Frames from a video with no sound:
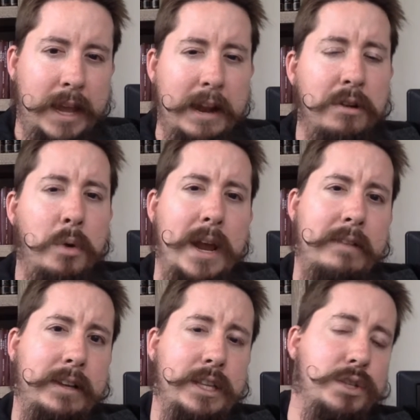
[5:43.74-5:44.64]
And I don't know why I
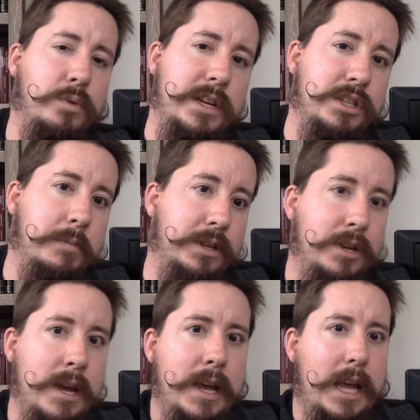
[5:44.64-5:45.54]
like this story so much.
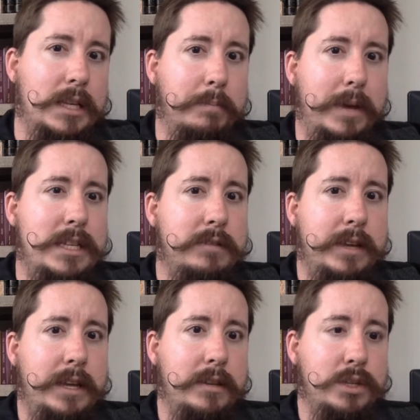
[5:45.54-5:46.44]
It's
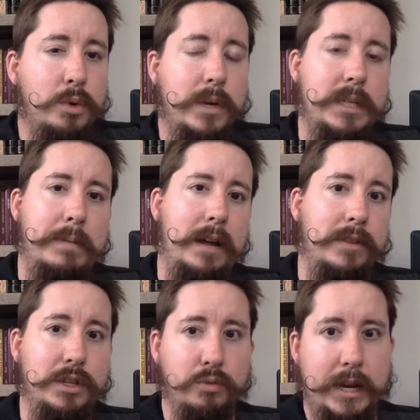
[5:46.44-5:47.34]
basically the story is
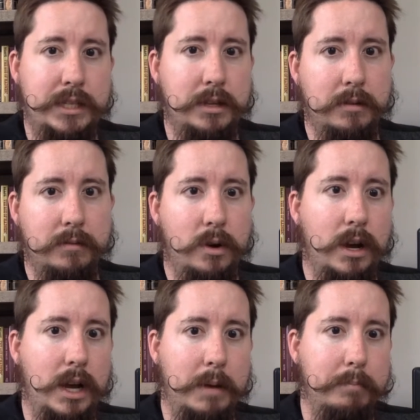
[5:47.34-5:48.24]
about this race of
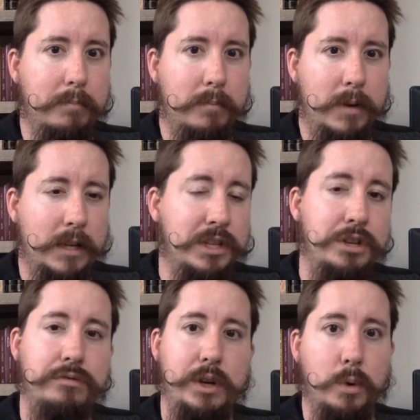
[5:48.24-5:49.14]
uh,
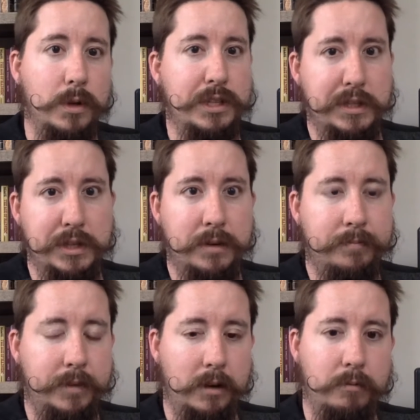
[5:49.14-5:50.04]
essentially horses.
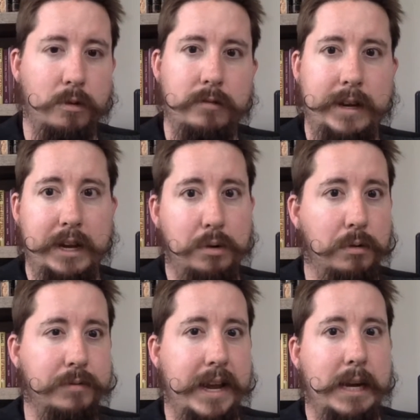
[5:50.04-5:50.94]
They're four-legged,
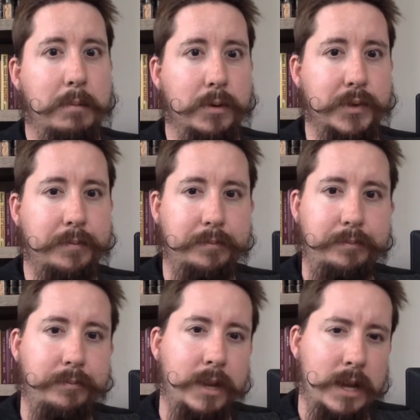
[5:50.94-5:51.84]
hooved animals
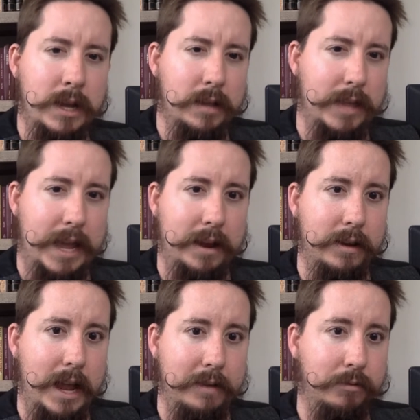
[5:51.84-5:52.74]

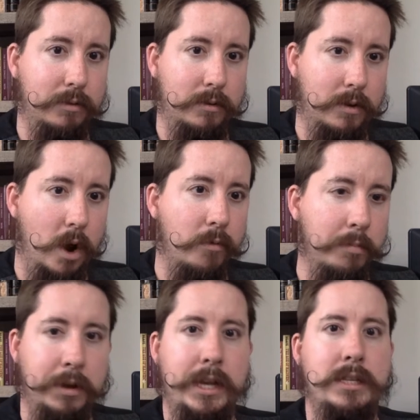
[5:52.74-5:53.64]
that have
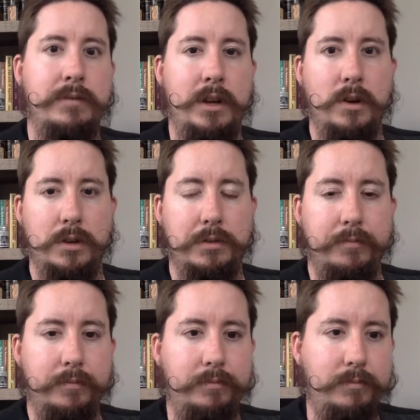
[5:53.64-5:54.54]
over millions of years
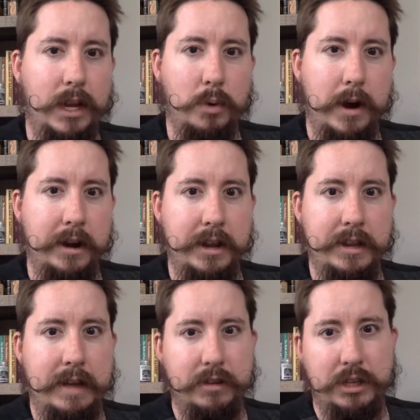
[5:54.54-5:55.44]
acquired
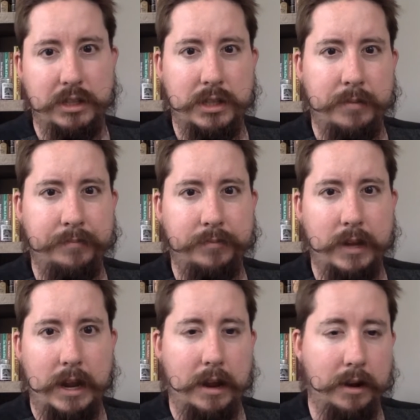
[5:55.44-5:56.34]
intelligence,
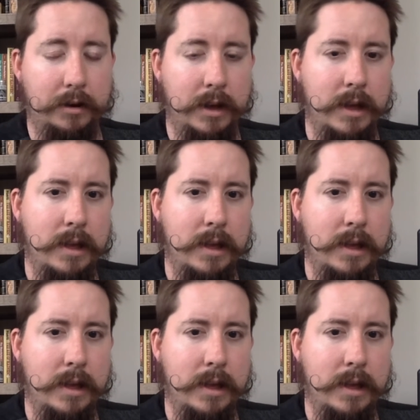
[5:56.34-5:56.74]
and